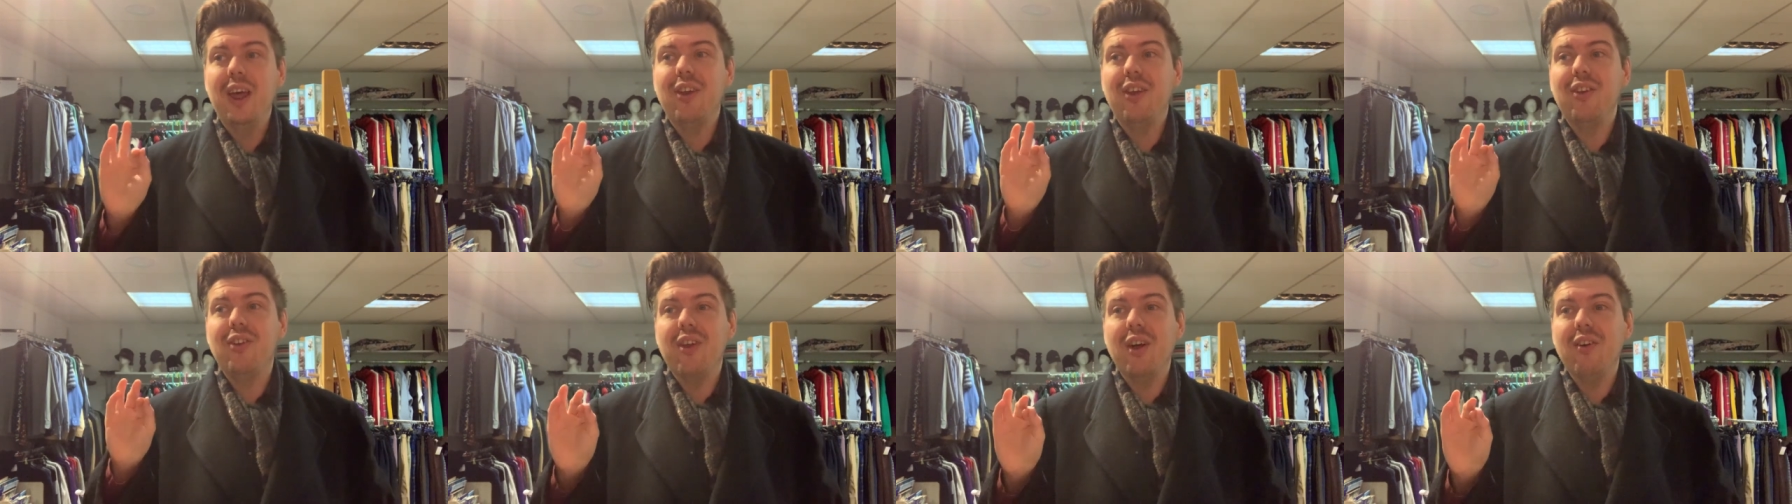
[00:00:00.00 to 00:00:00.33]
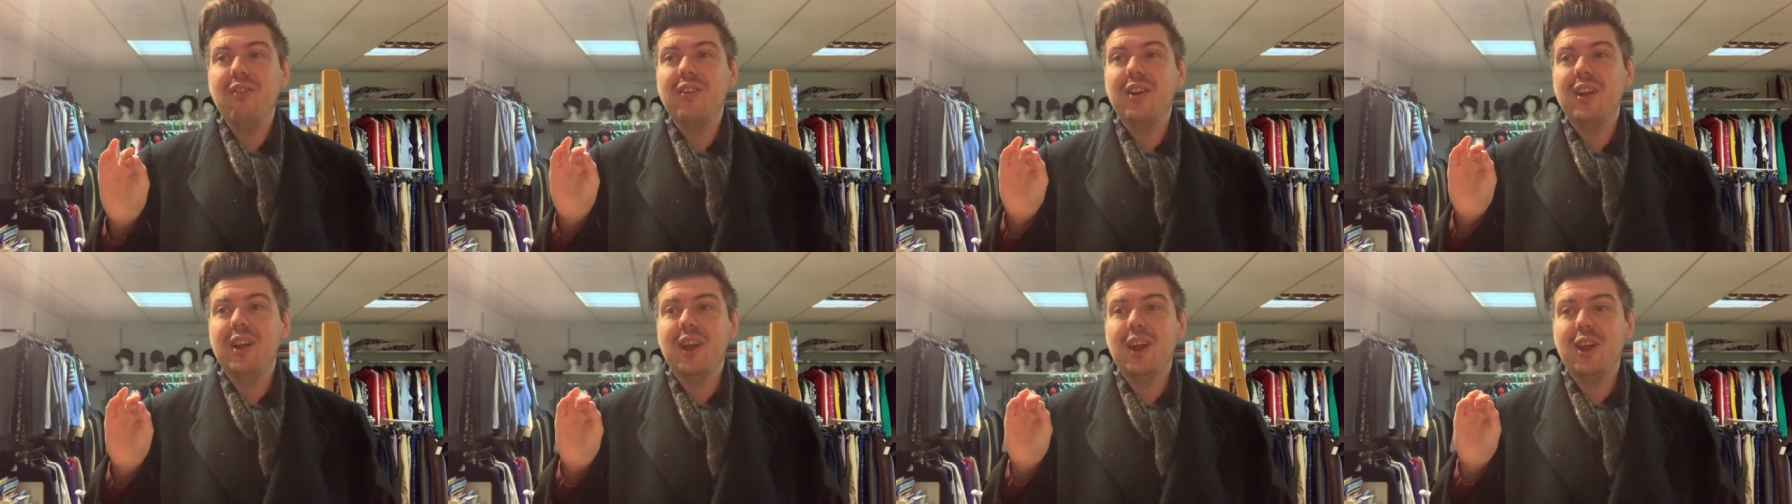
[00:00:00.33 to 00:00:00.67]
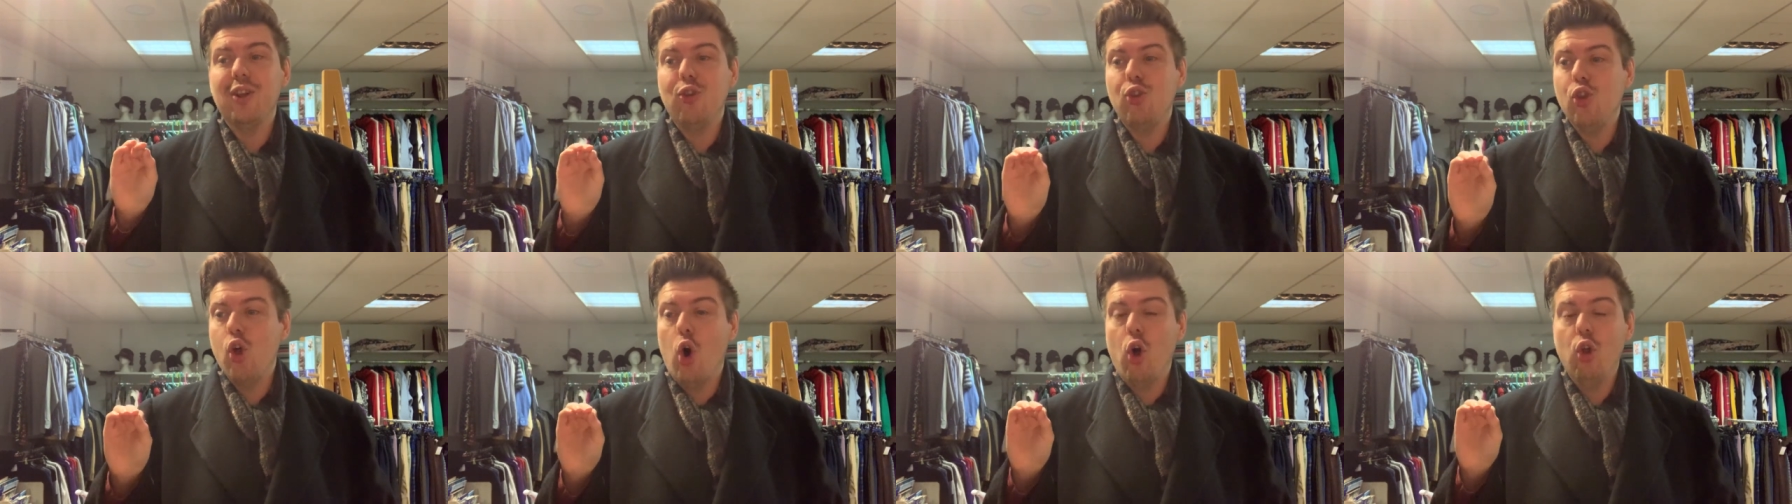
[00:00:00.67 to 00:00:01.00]
It's definitely
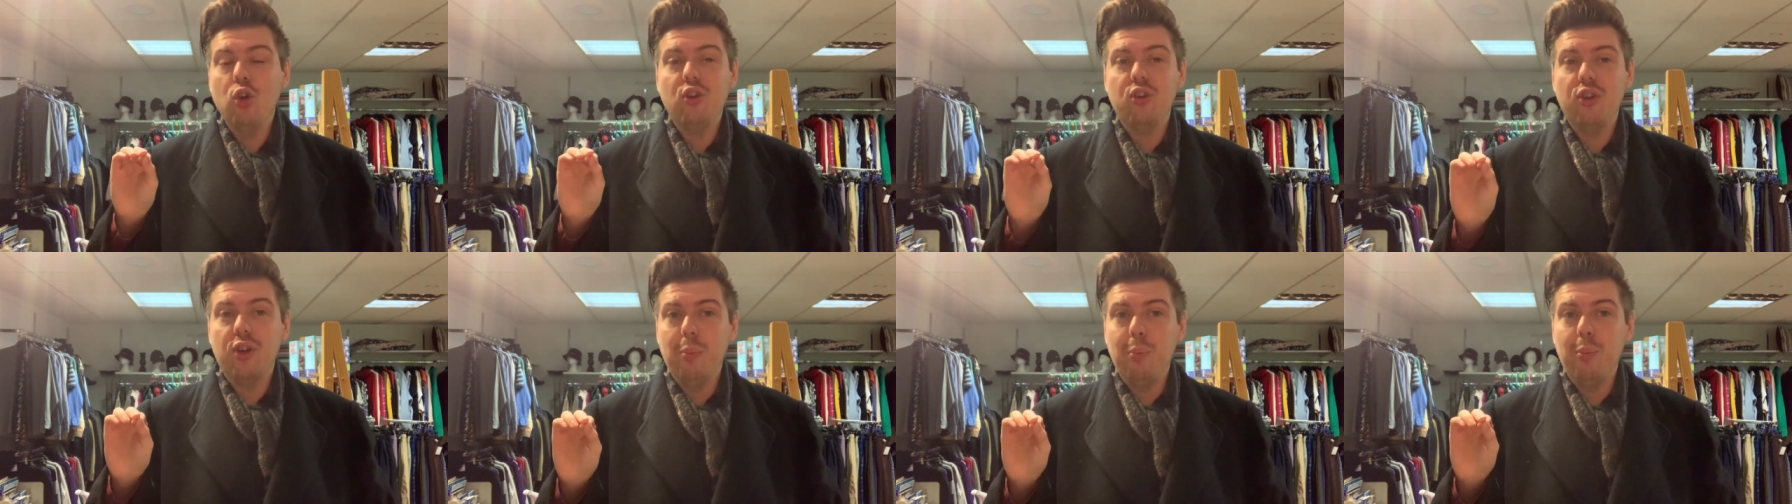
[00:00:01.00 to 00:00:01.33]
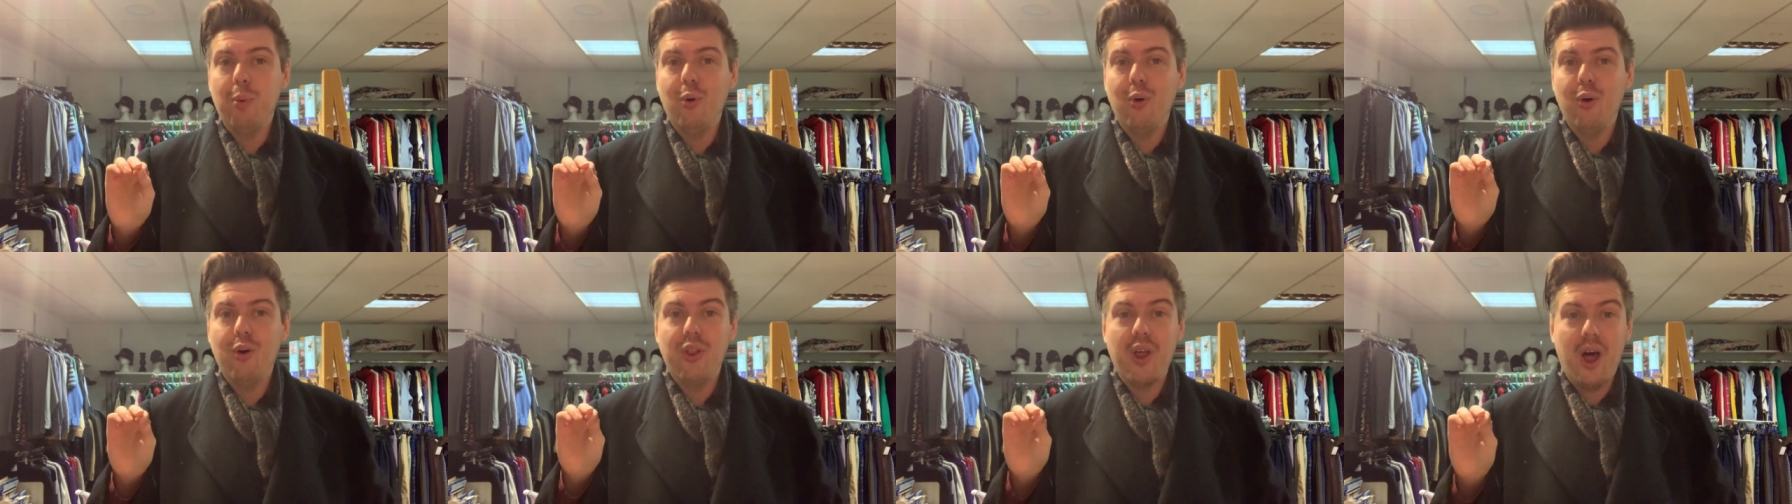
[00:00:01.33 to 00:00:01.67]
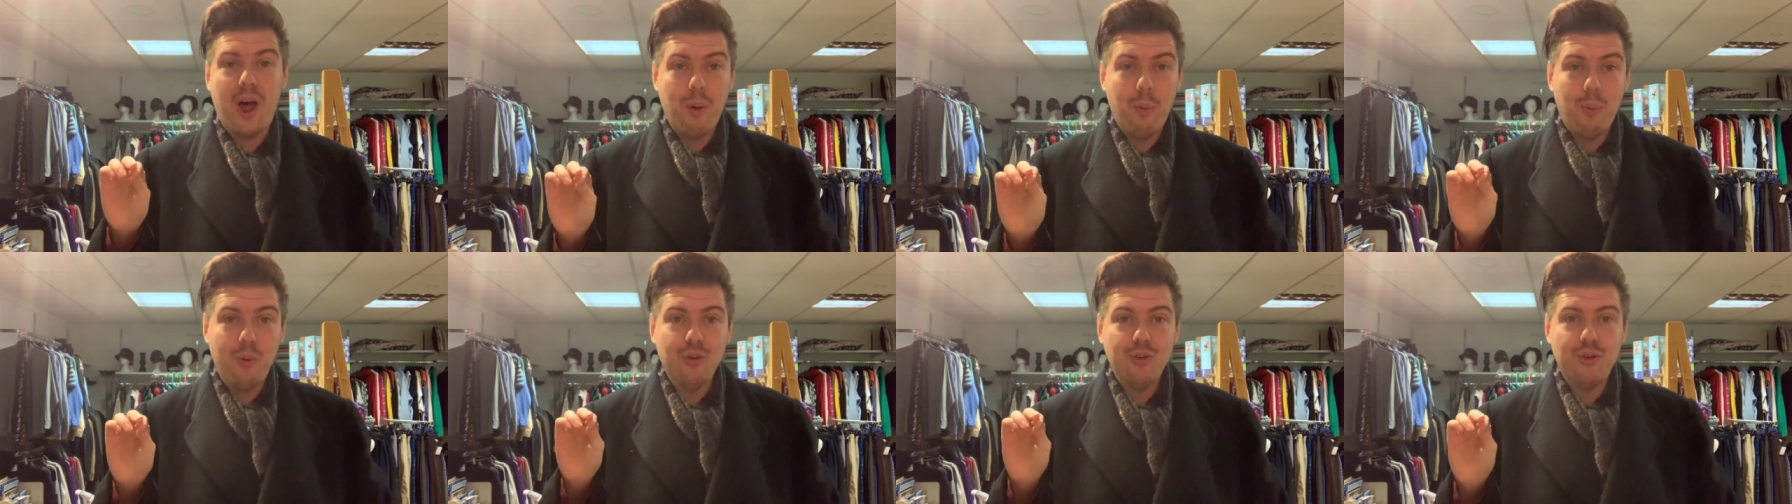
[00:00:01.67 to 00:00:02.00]
not the book that
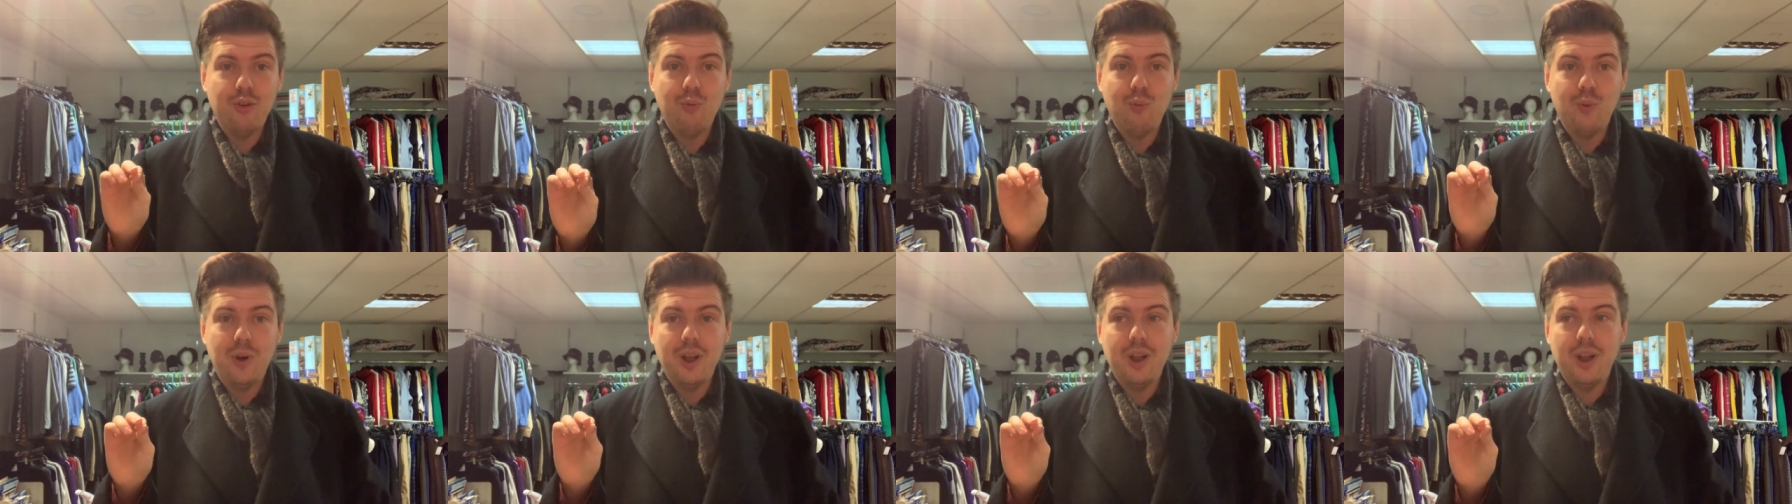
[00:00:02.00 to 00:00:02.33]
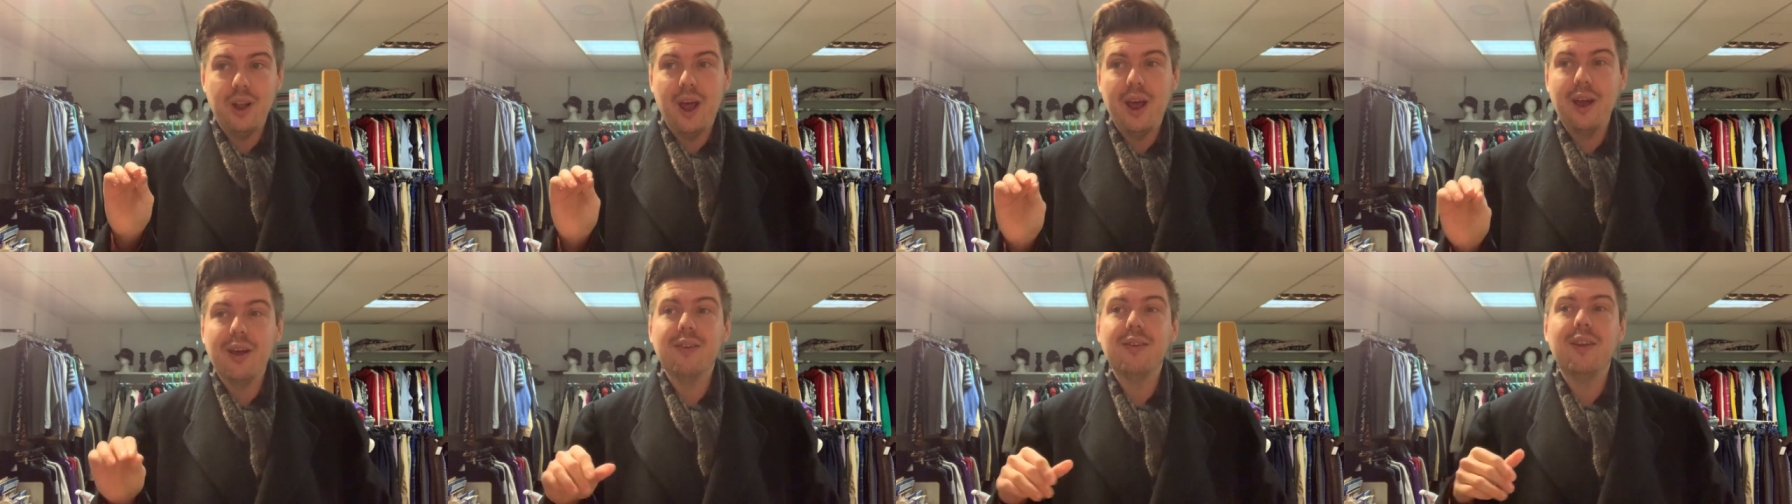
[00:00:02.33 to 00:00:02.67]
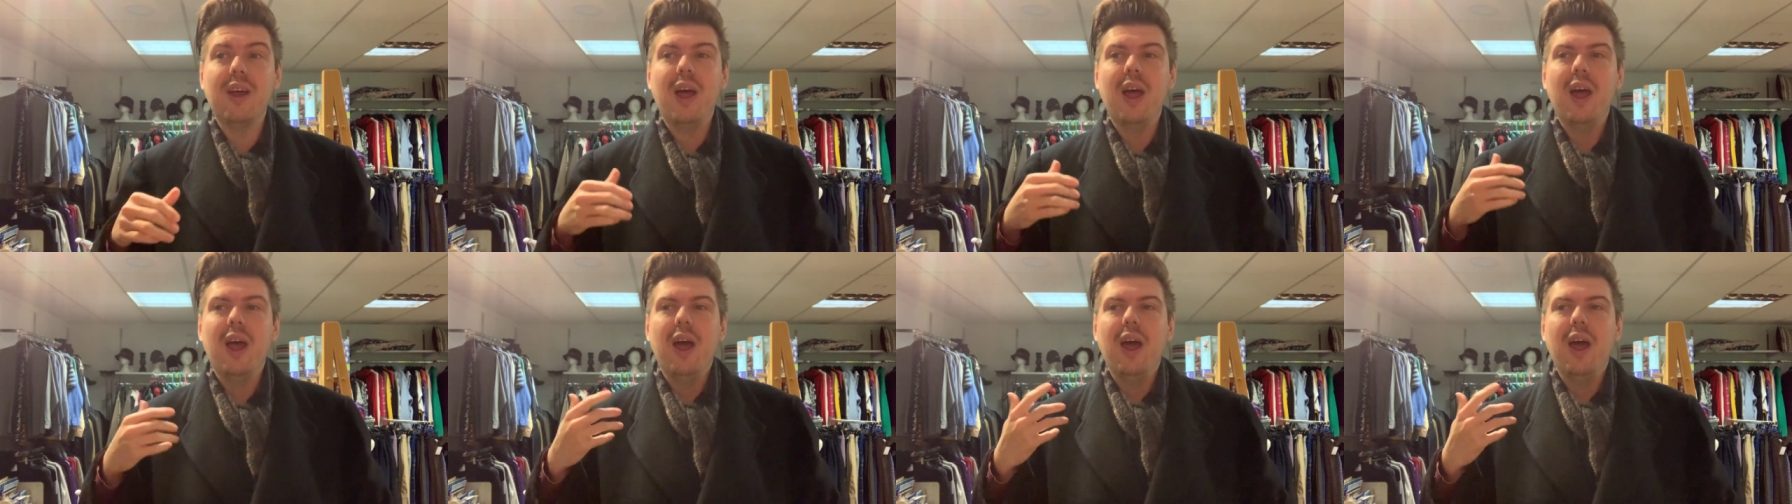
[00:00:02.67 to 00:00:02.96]
I want to read next.